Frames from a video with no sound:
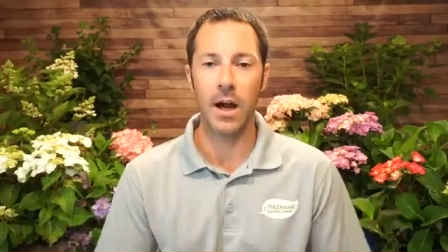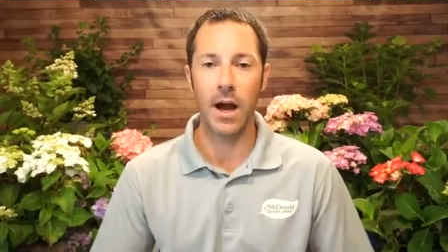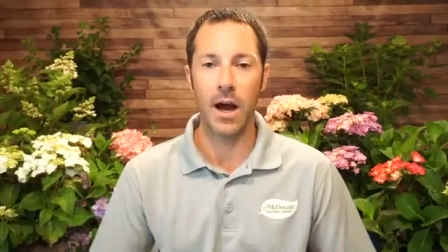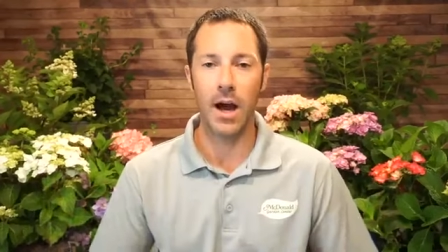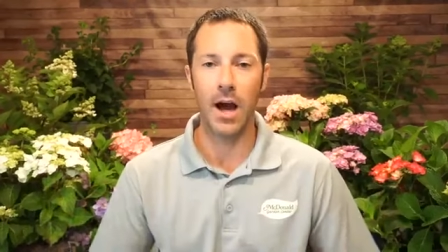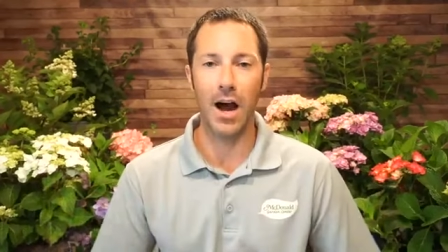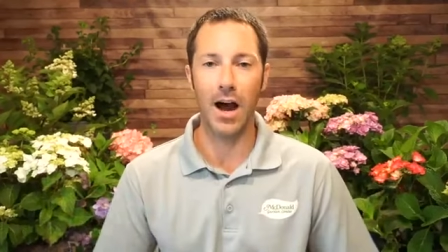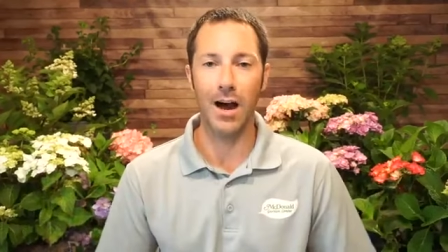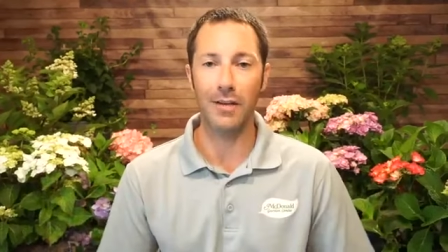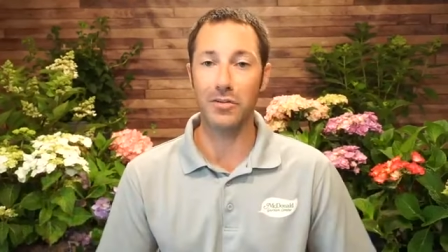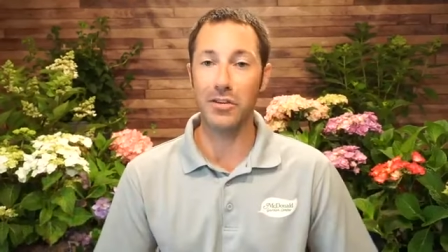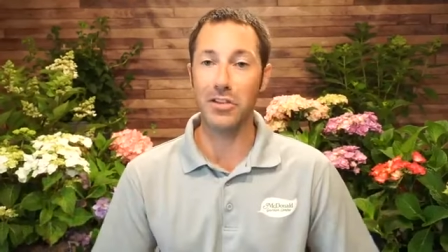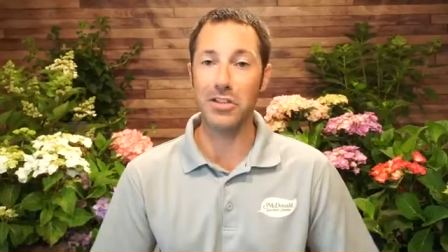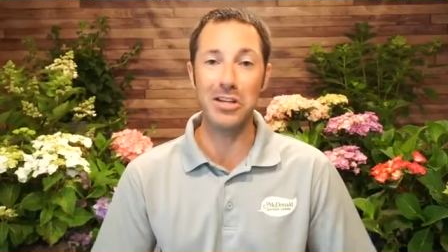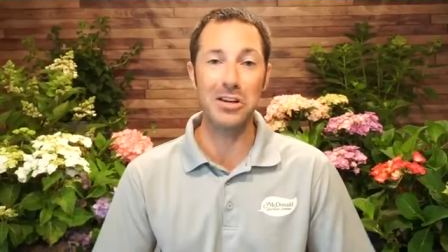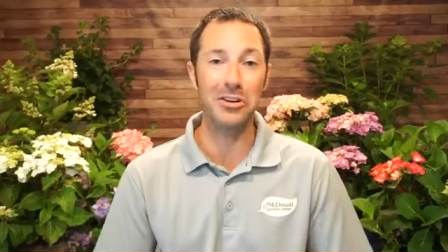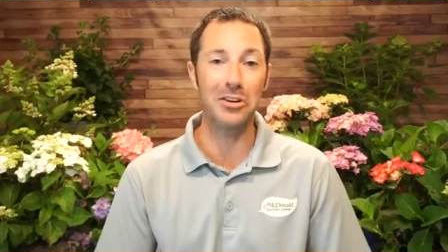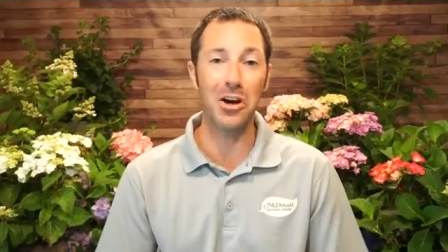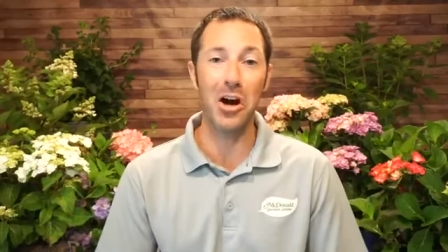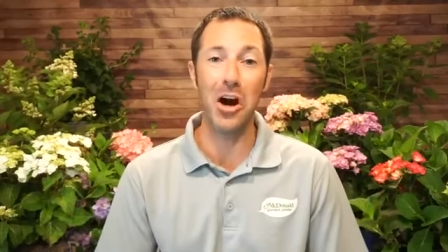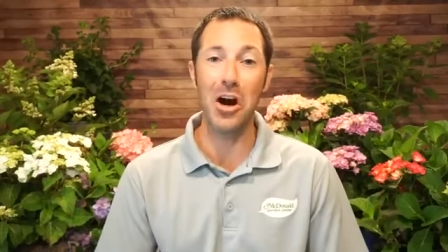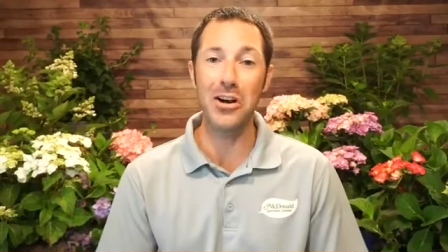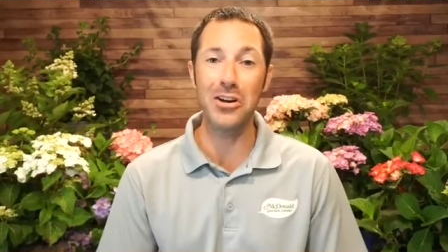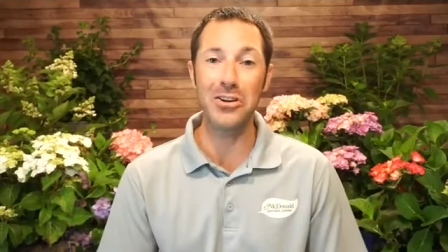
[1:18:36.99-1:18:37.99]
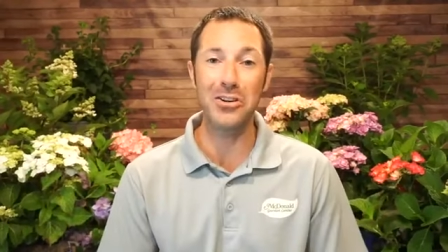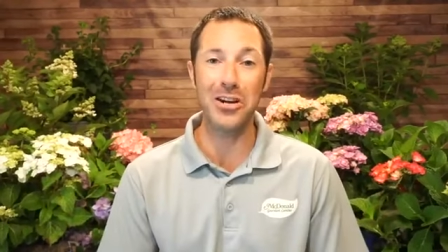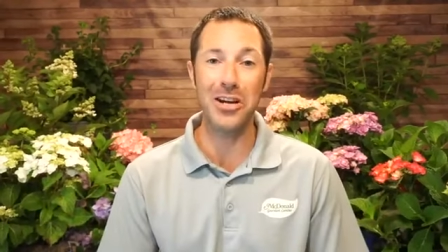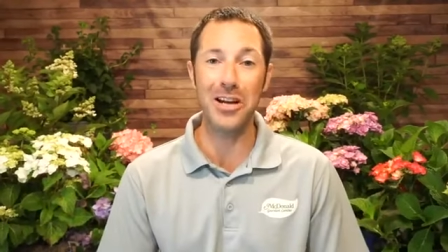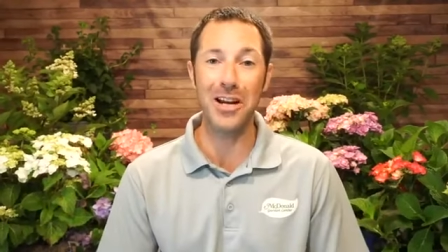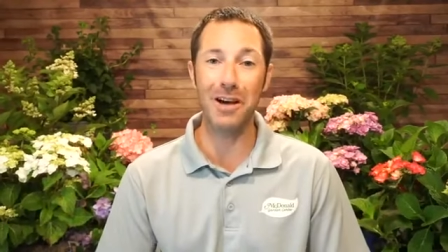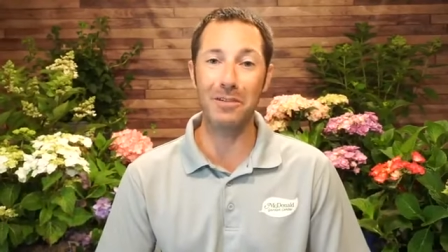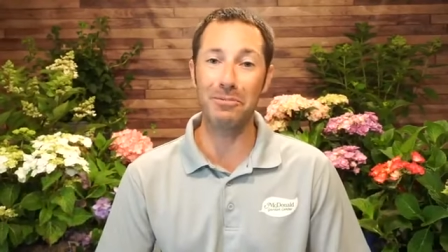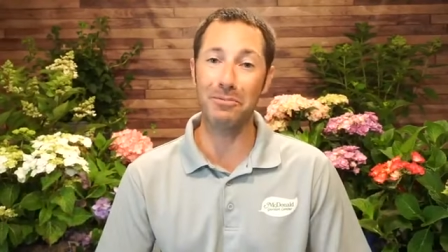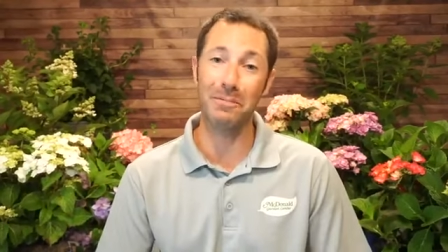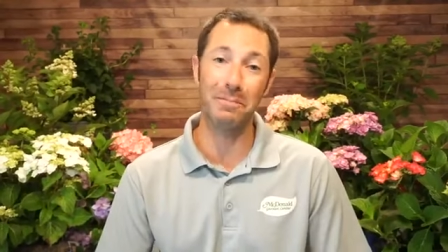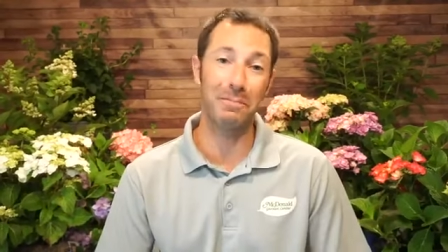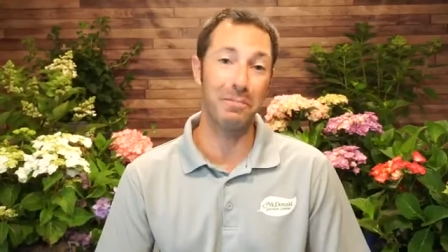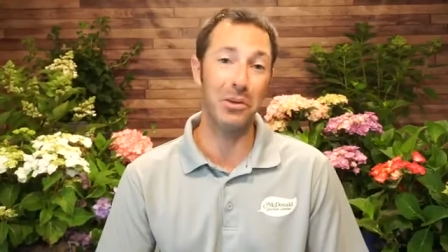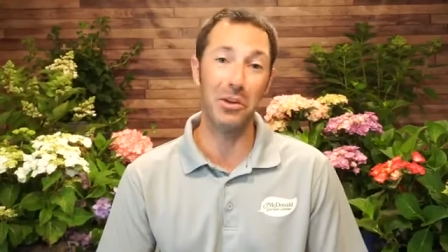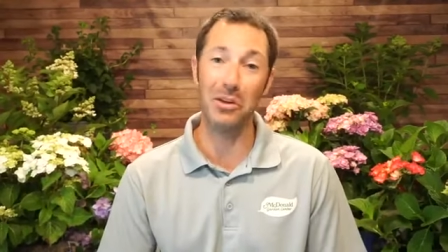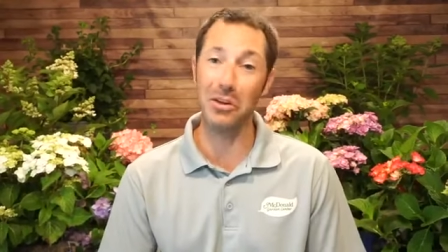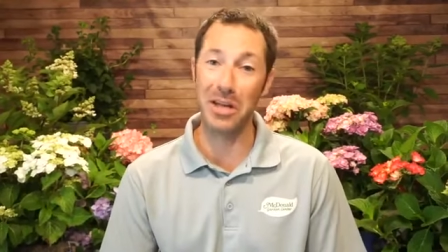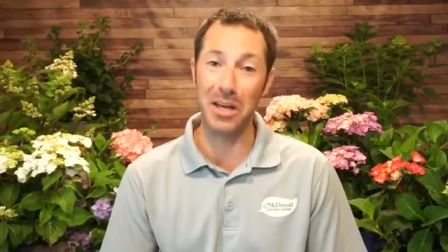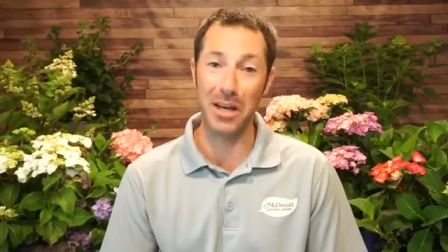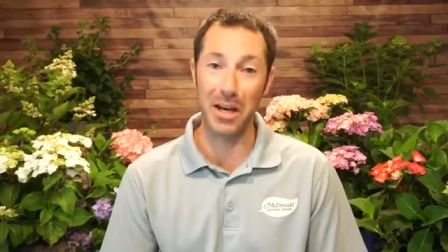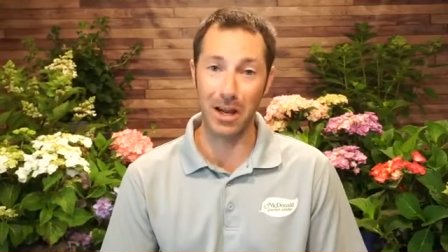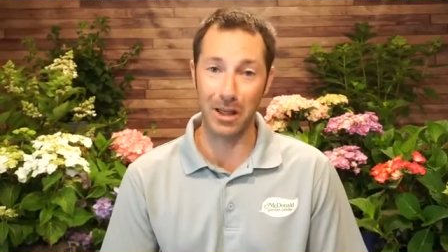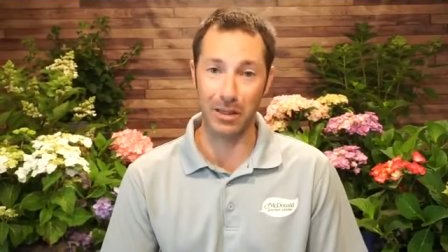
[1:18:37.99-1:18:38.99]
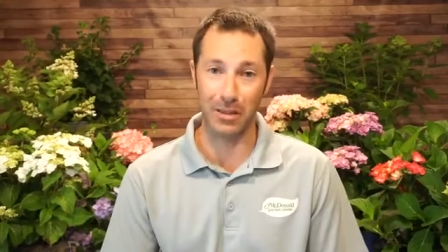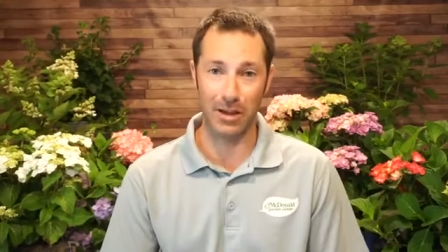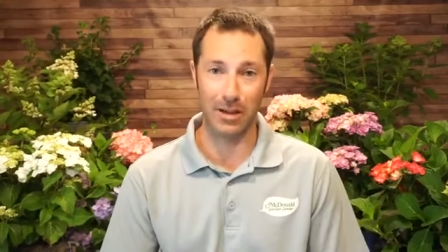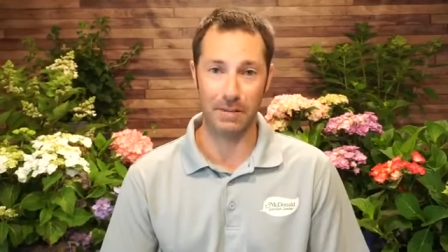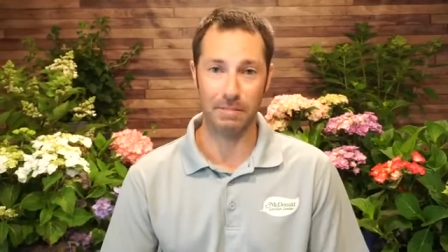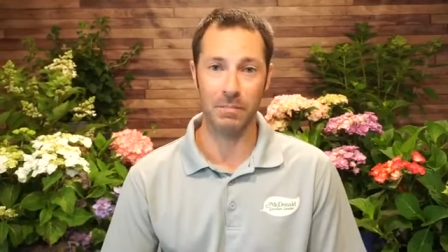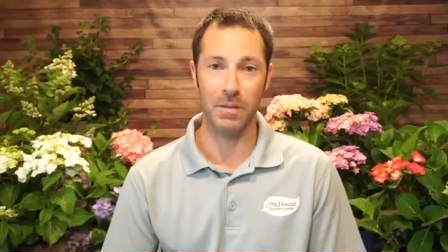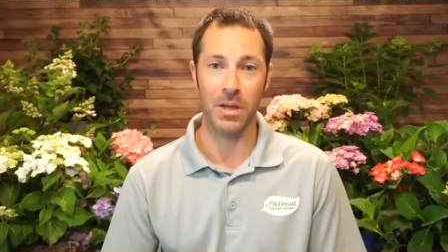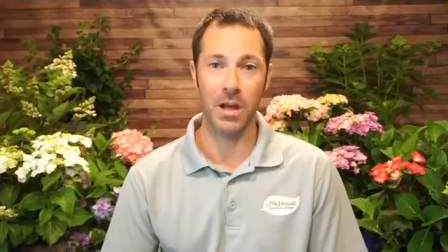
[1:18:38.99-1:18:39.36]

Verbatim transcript: Uh, if the deer are hungry enough, they'll eat anything.